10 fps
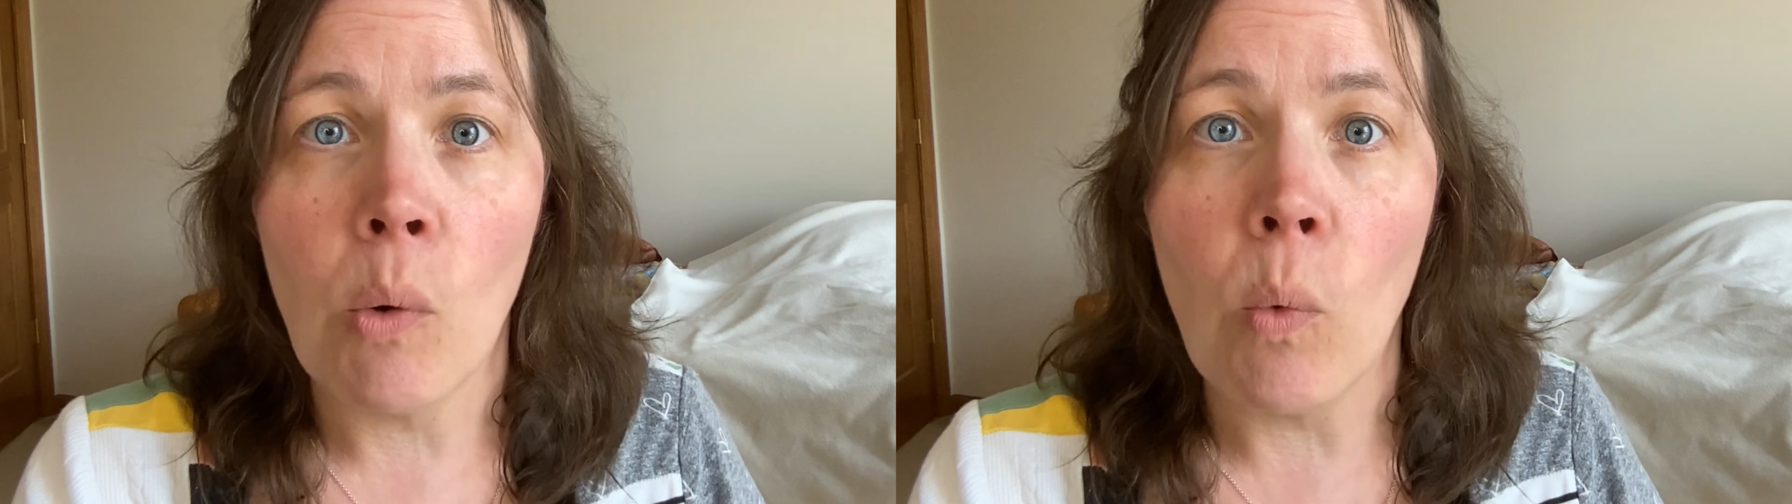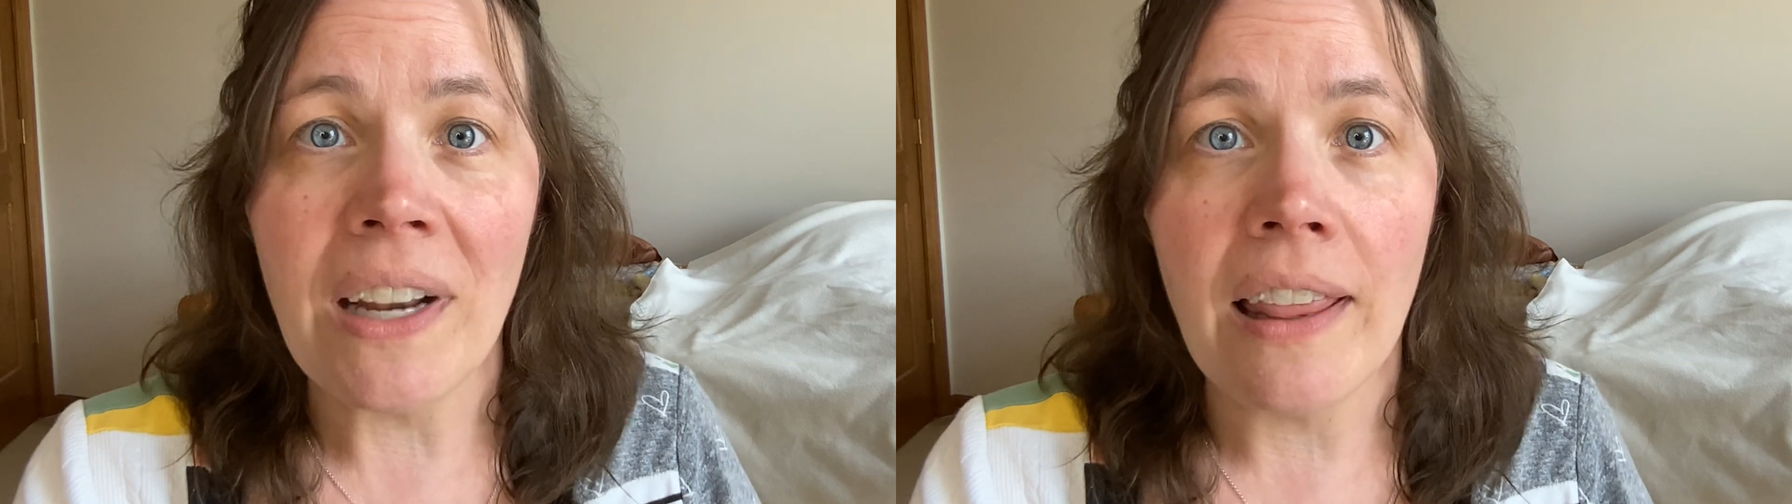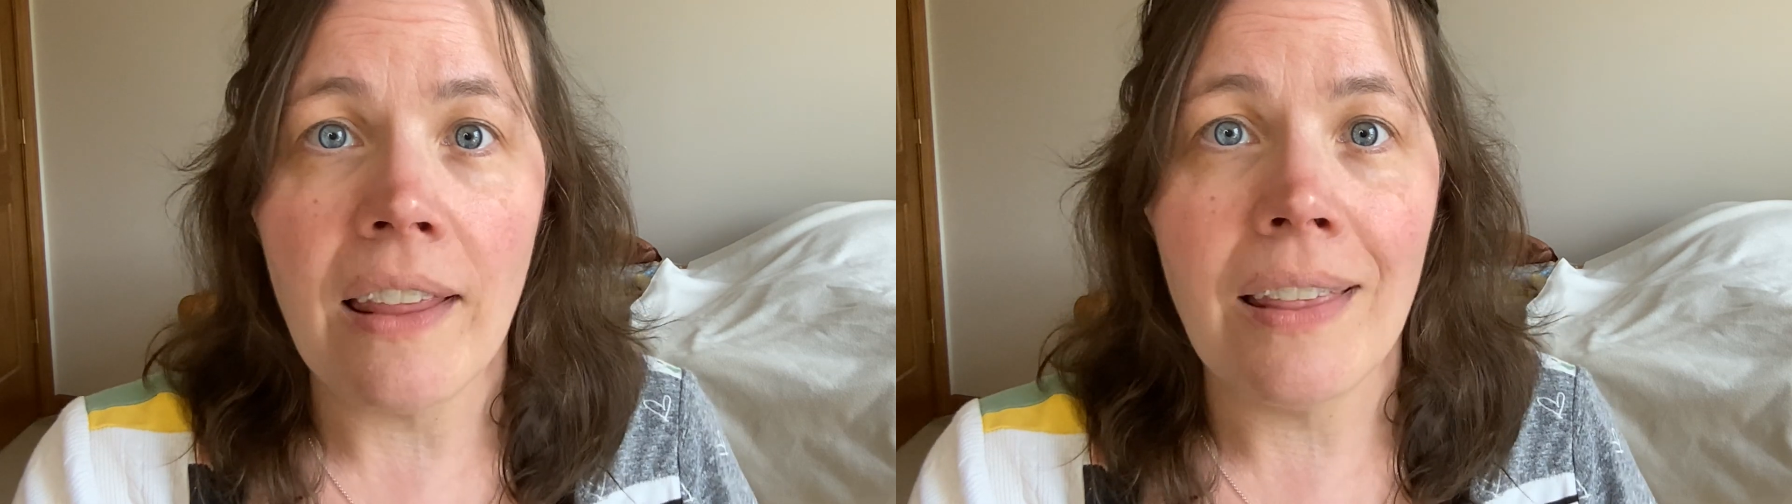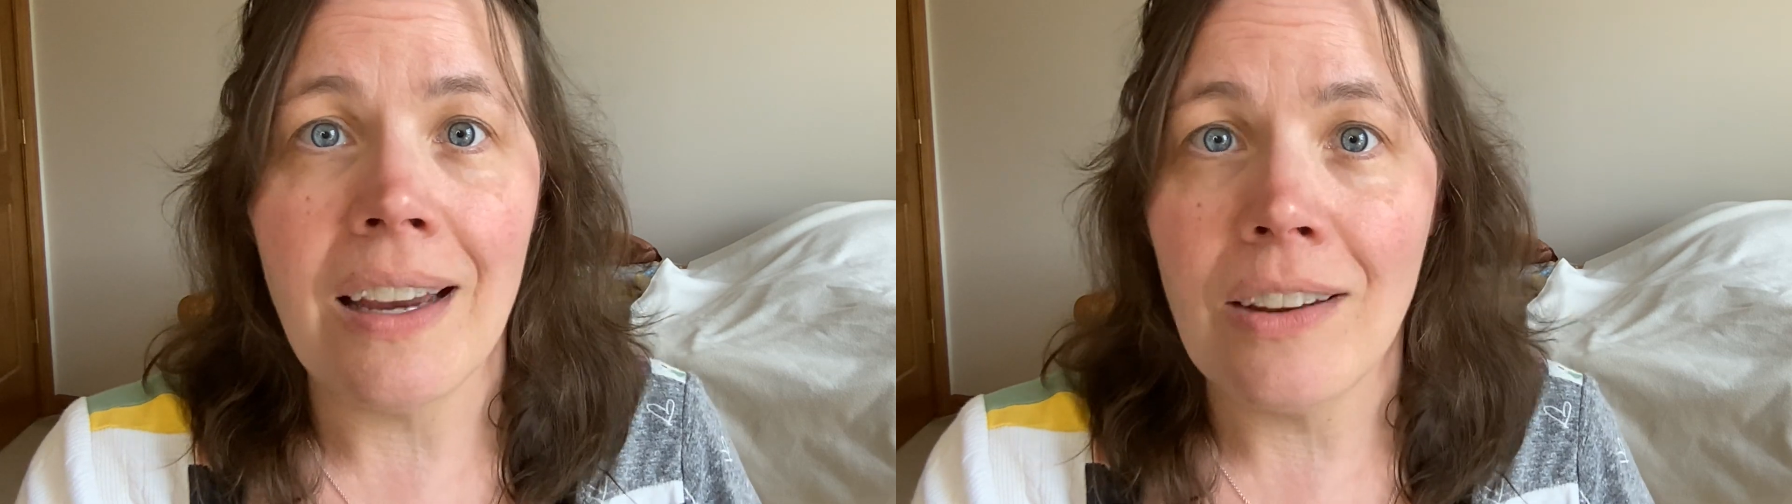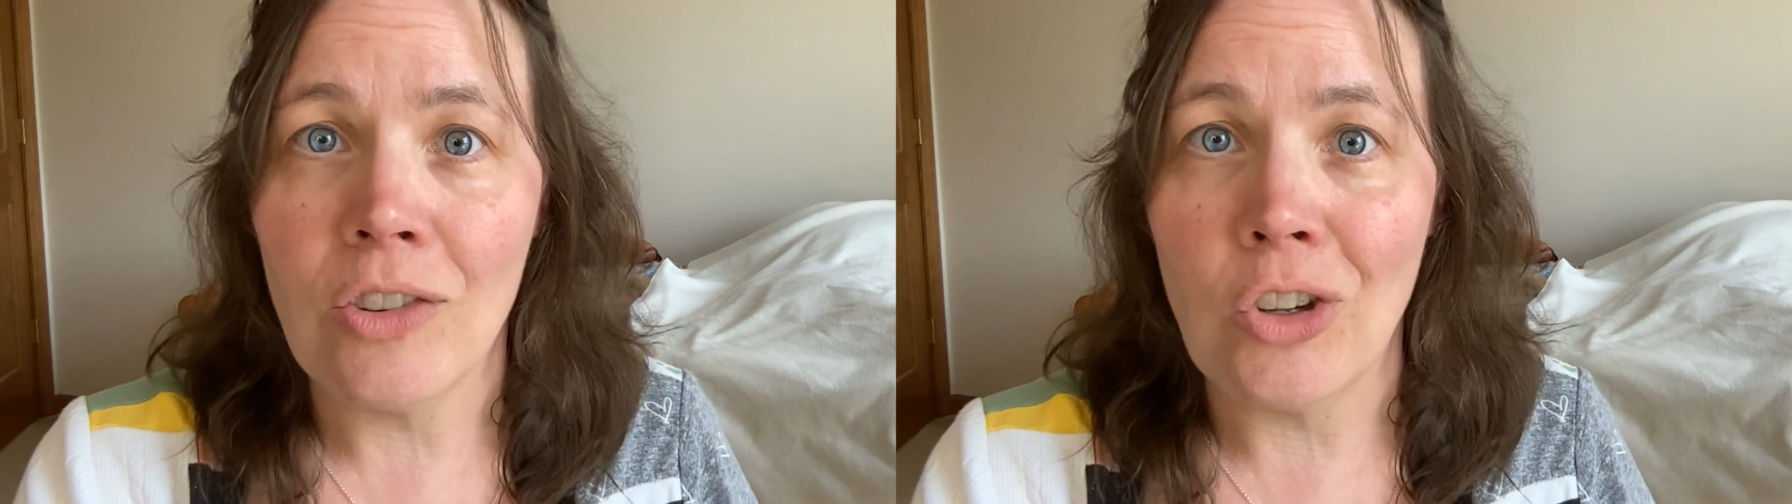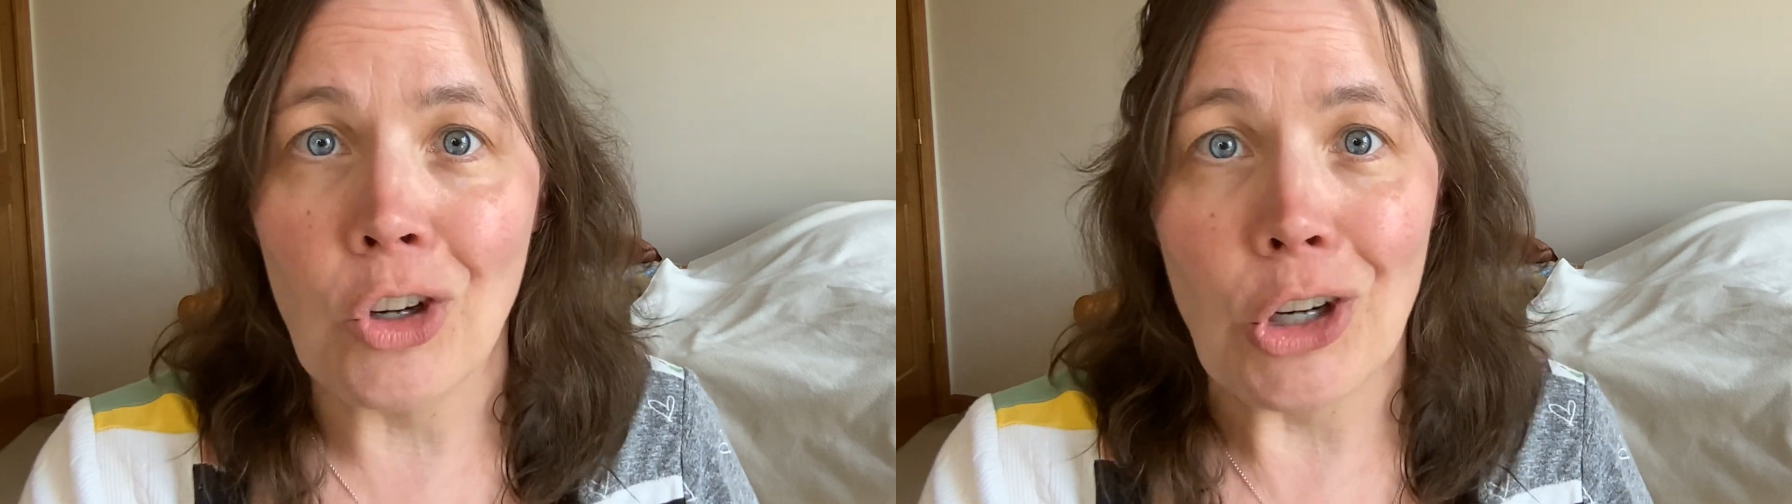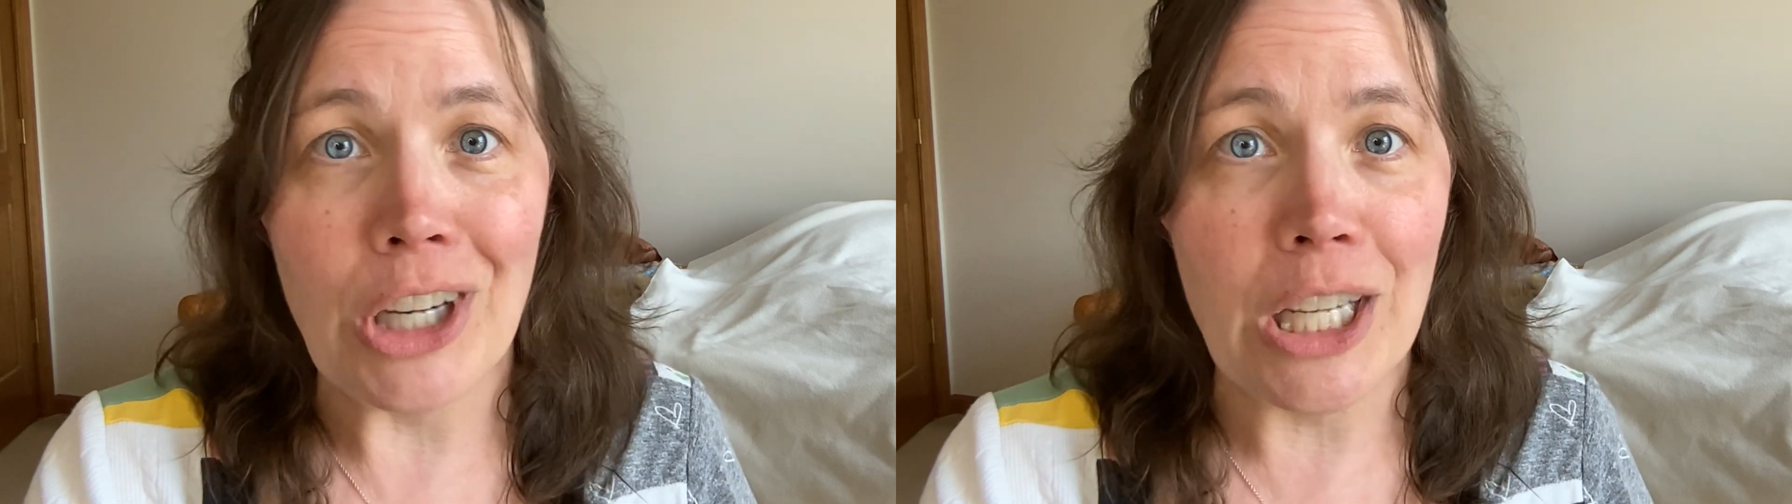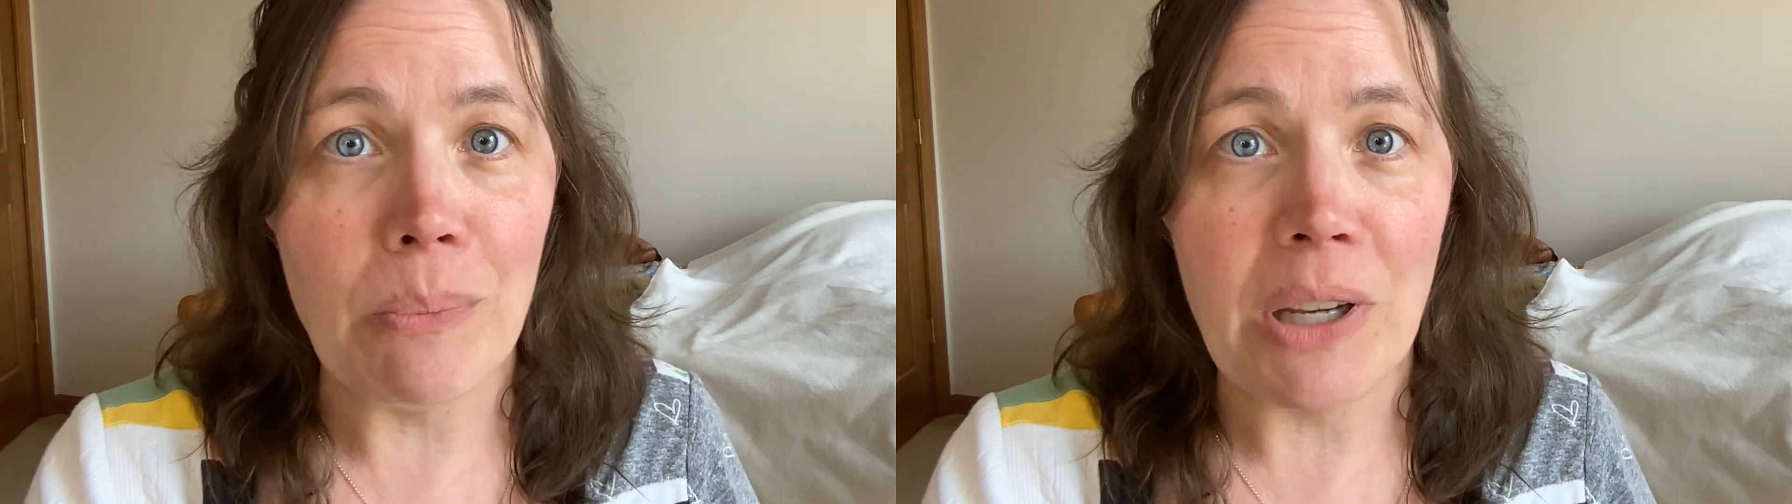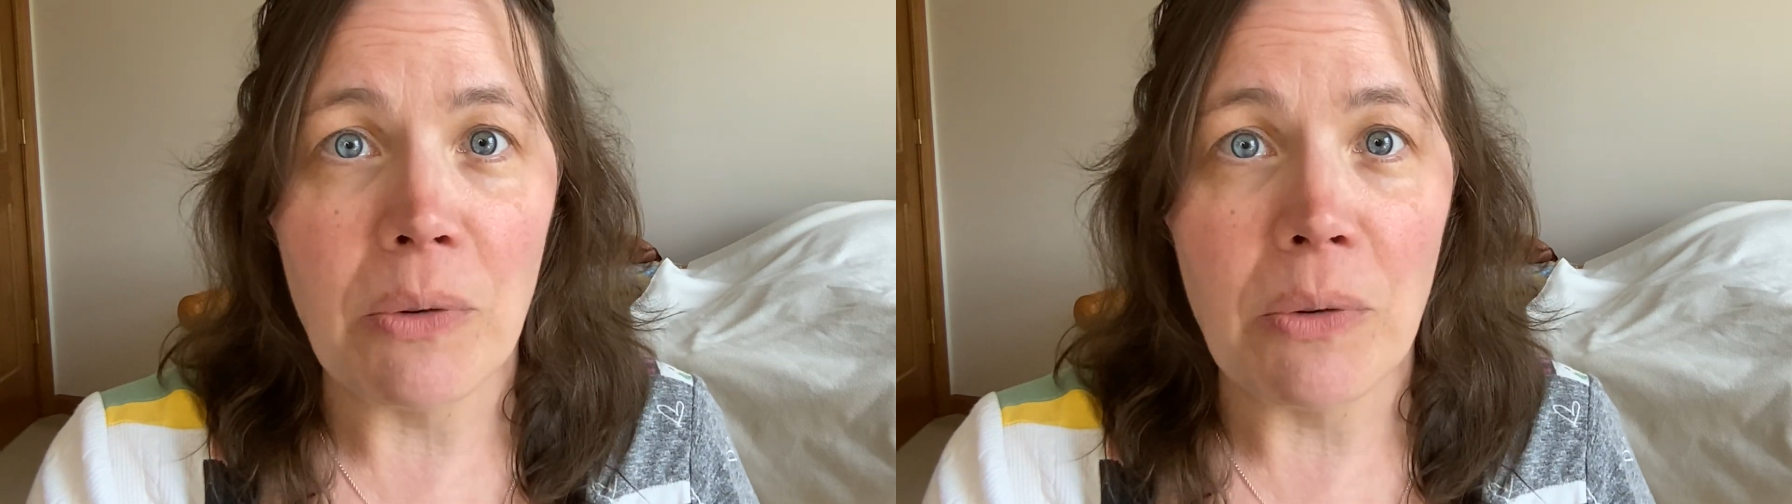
one of the things you're going to be